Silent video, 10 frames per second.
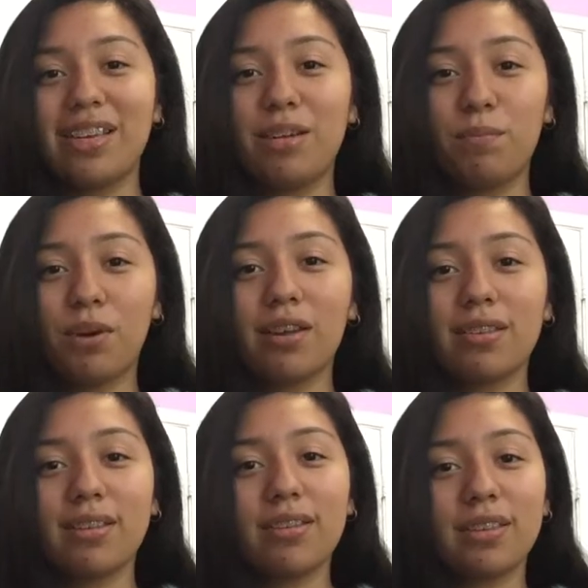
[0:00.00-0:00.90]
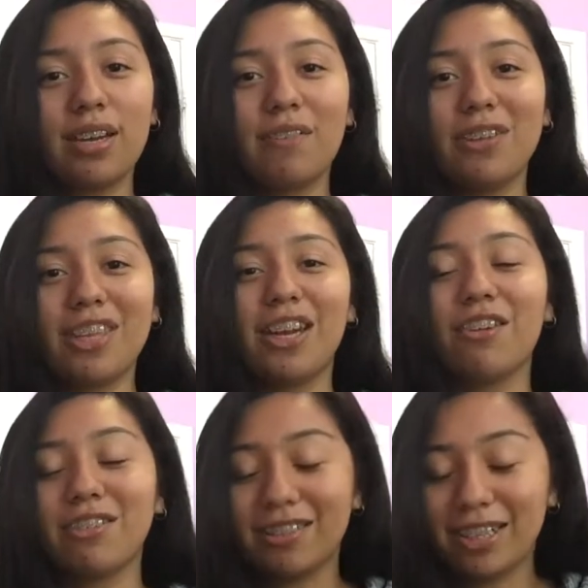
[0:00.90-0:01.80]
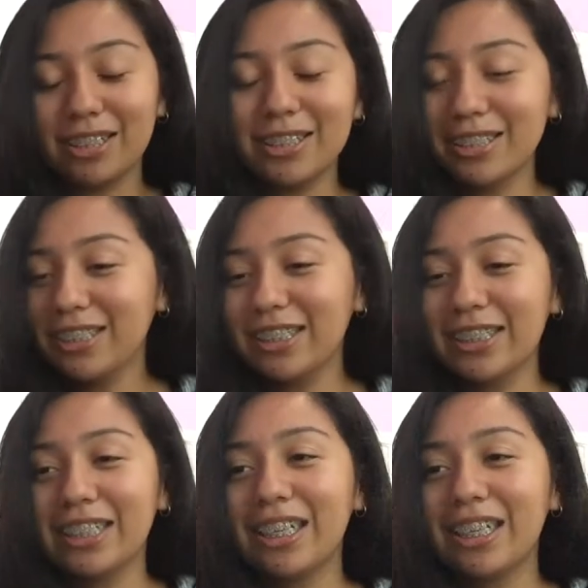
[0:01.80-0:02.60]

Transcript: and process and everything. I was just like, Ugh.